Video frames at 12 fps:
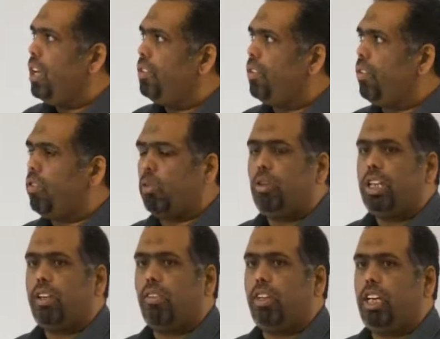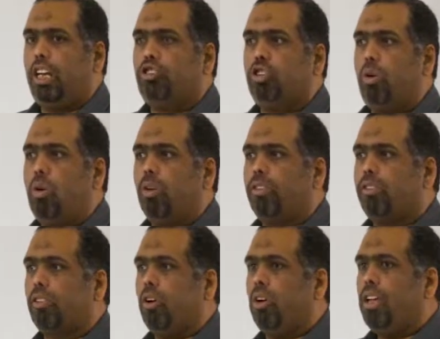This is only CHO.
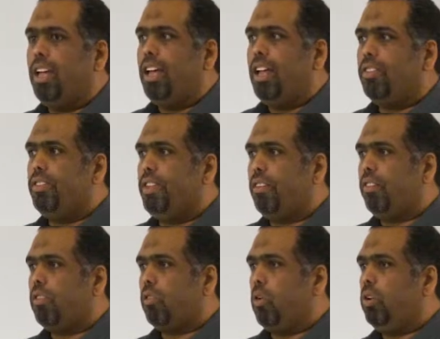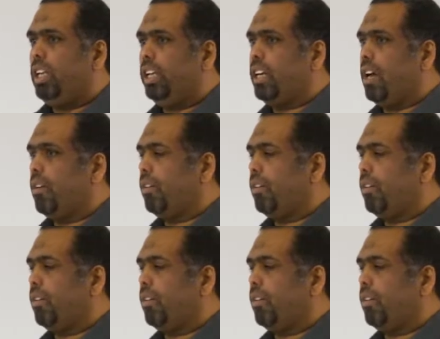So this is only